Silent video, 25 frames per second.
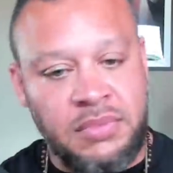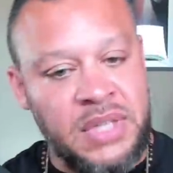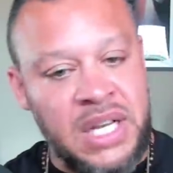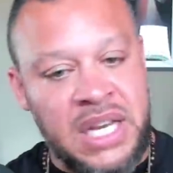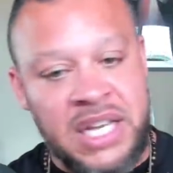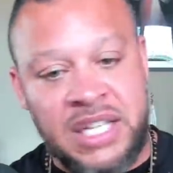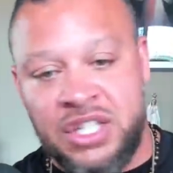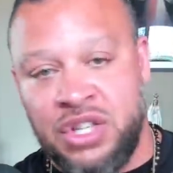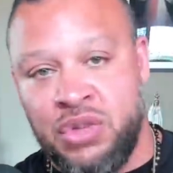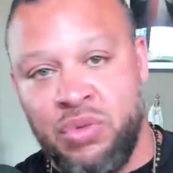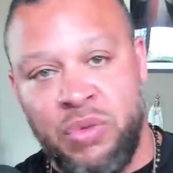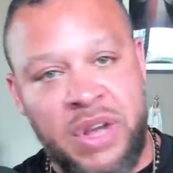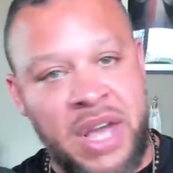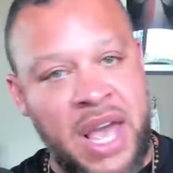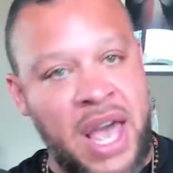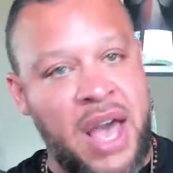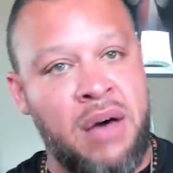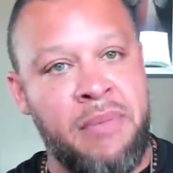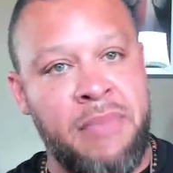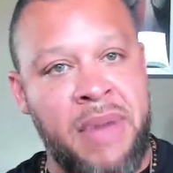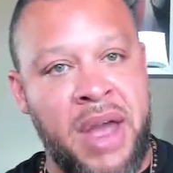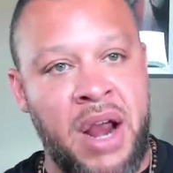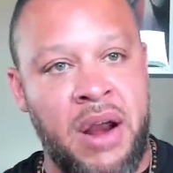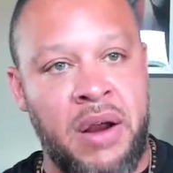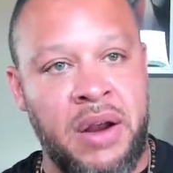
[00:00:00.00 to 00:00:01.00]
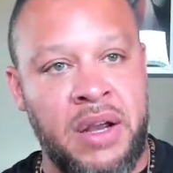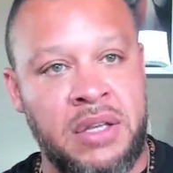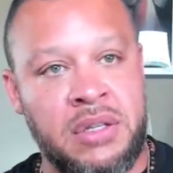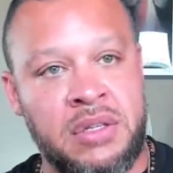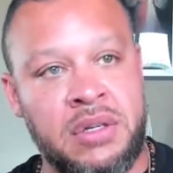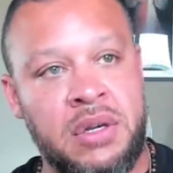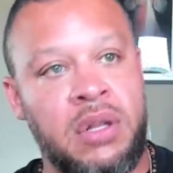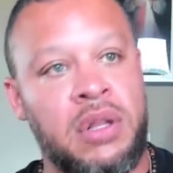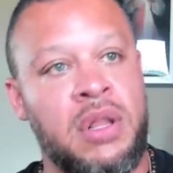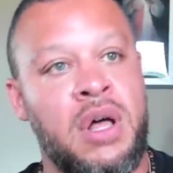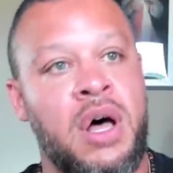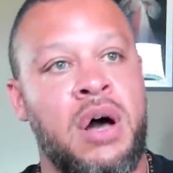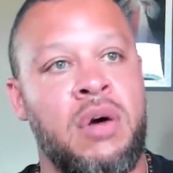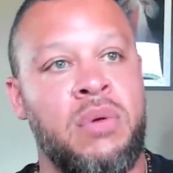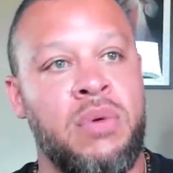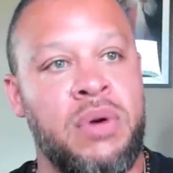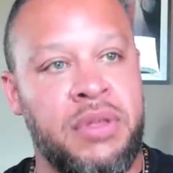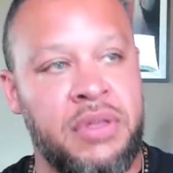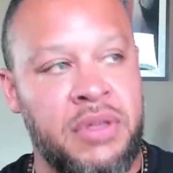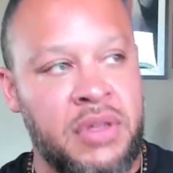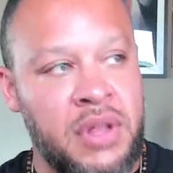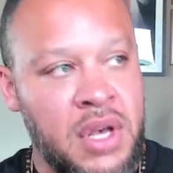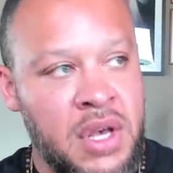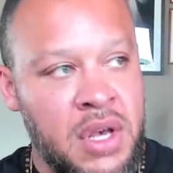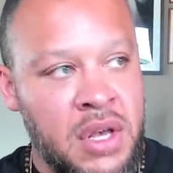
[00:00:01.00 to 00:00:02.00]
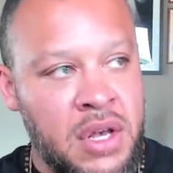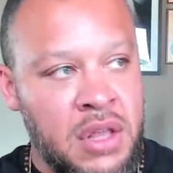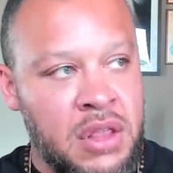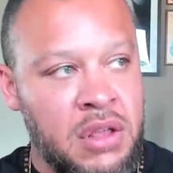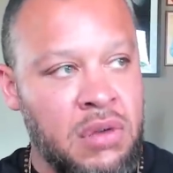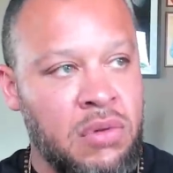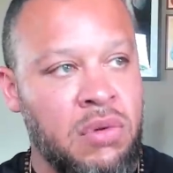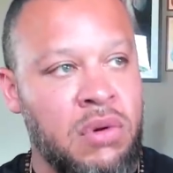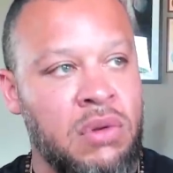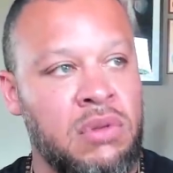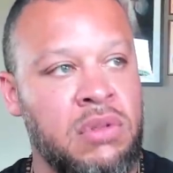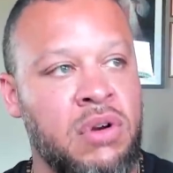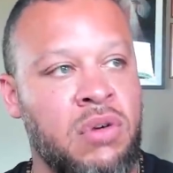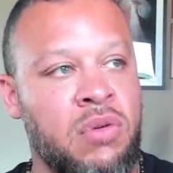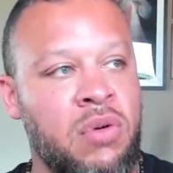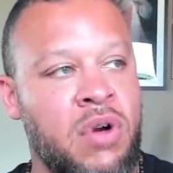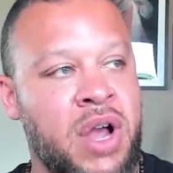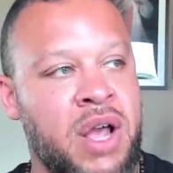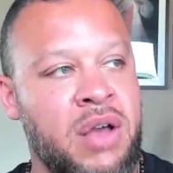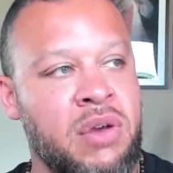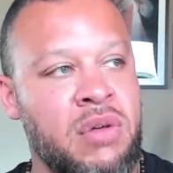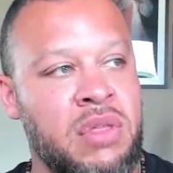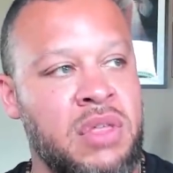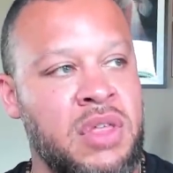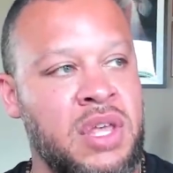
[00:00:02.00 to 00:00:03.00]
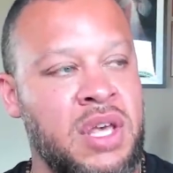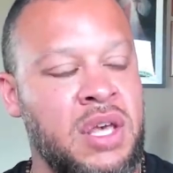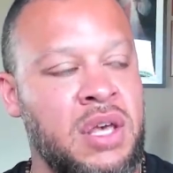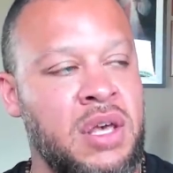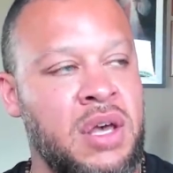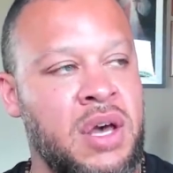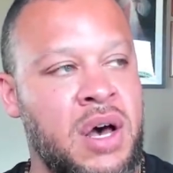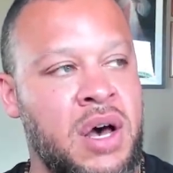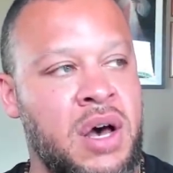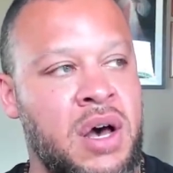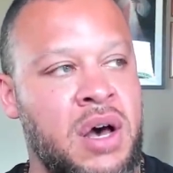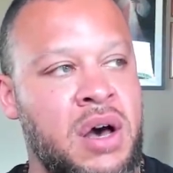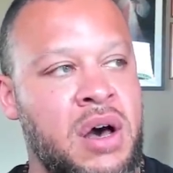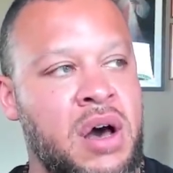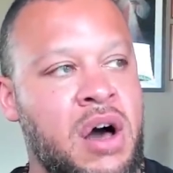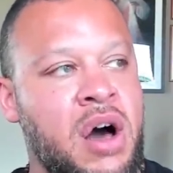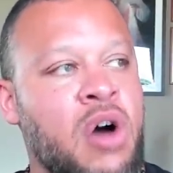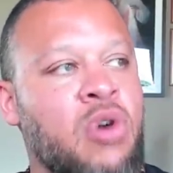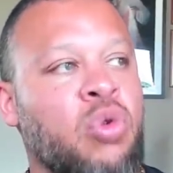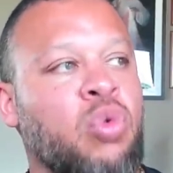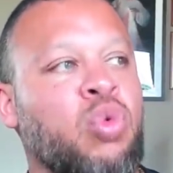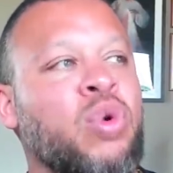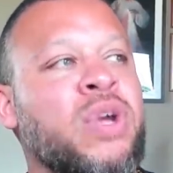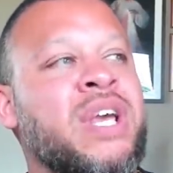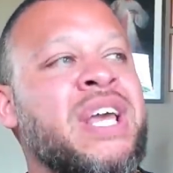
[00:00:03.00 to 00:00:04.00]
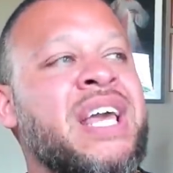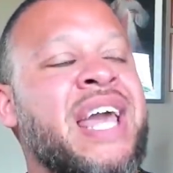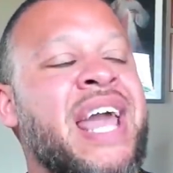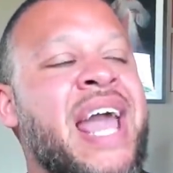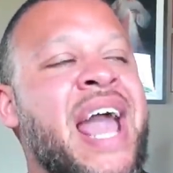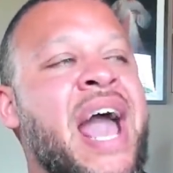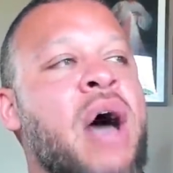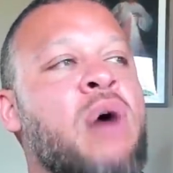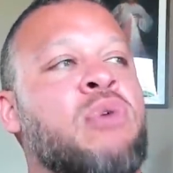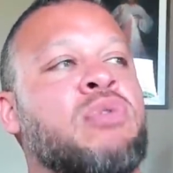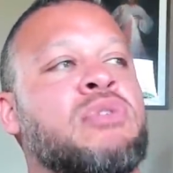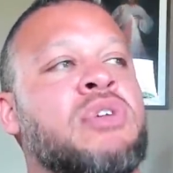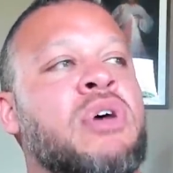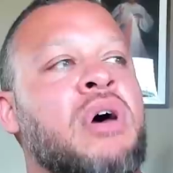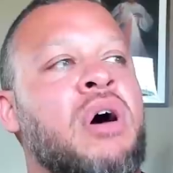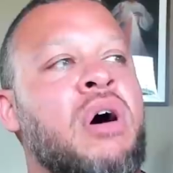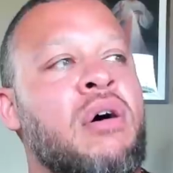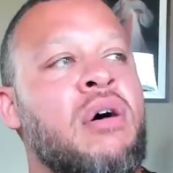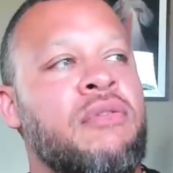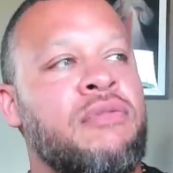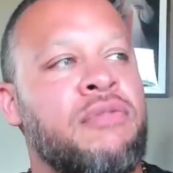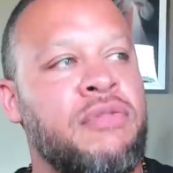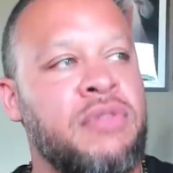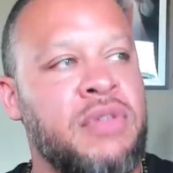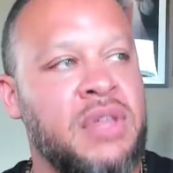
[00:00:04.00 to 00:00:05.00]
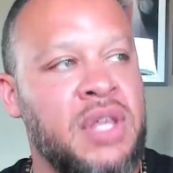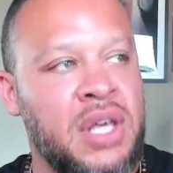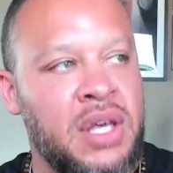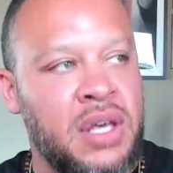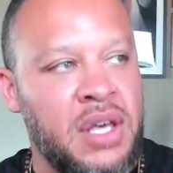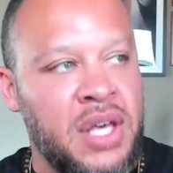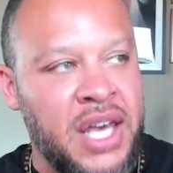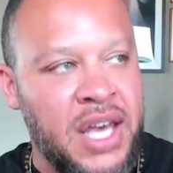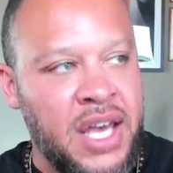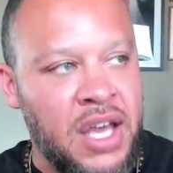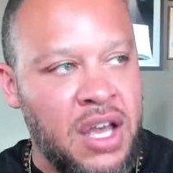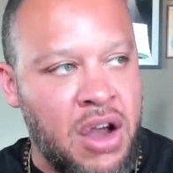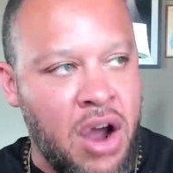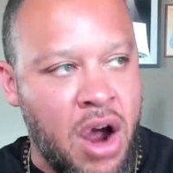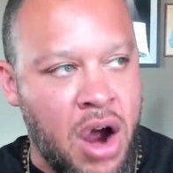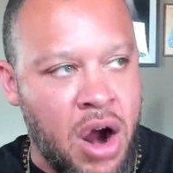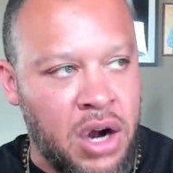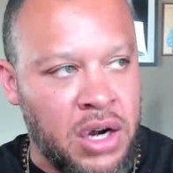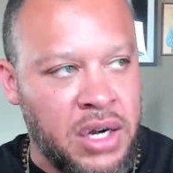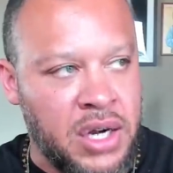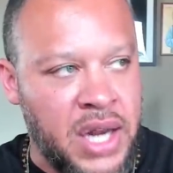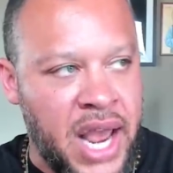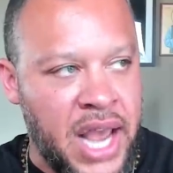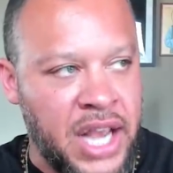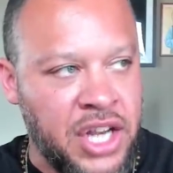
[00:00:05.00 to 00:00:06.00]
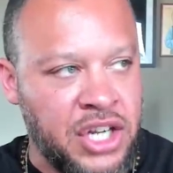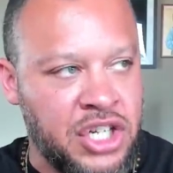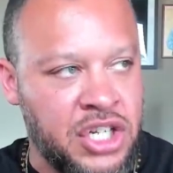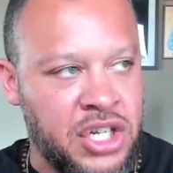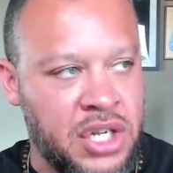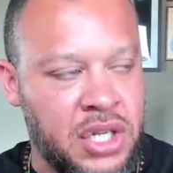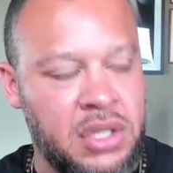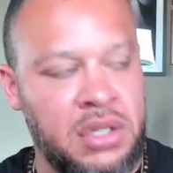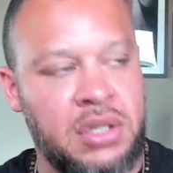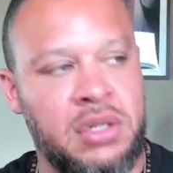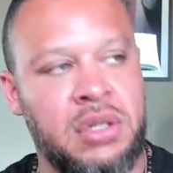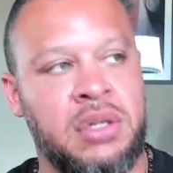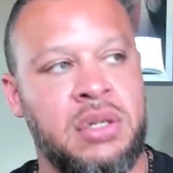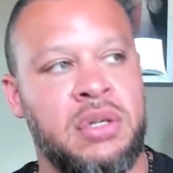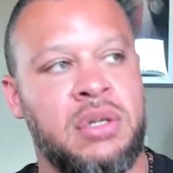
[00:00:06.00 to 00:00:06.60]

It's three Hail Marys along with the the, the uh, a recount of the incarnation,